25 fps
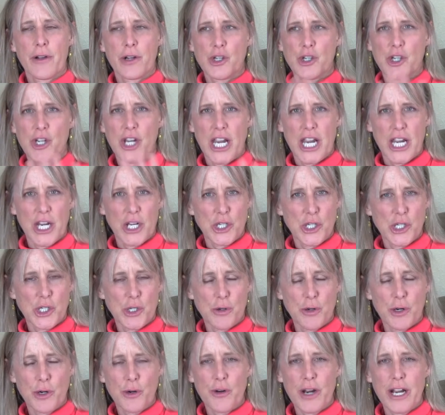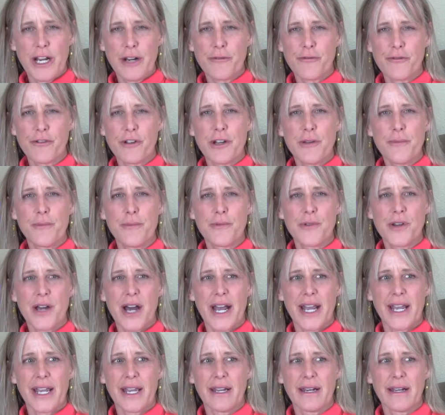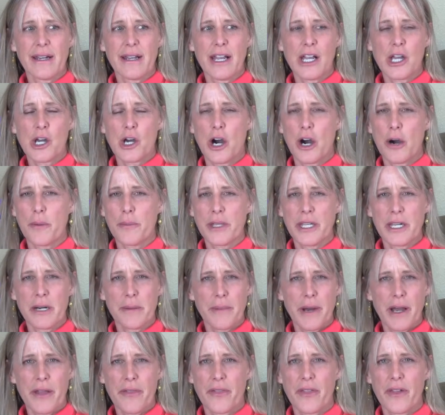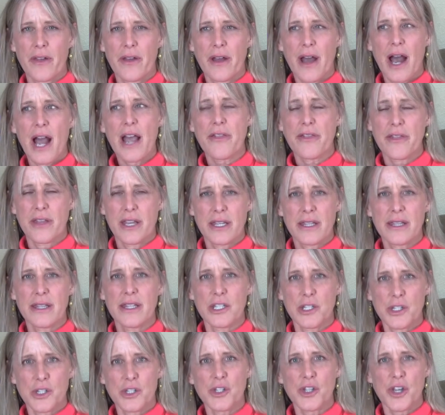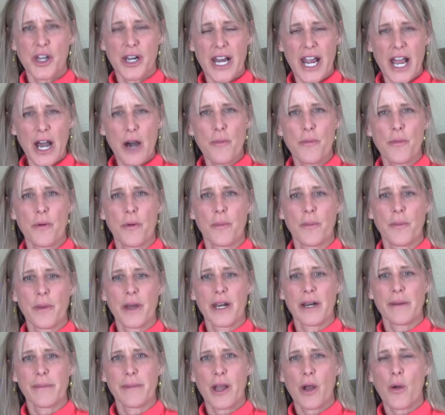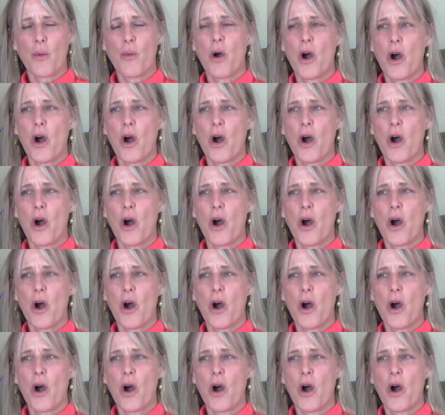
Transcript: change to a grain-free diet, and call me in a month. I think this is going to help him. And I'm like,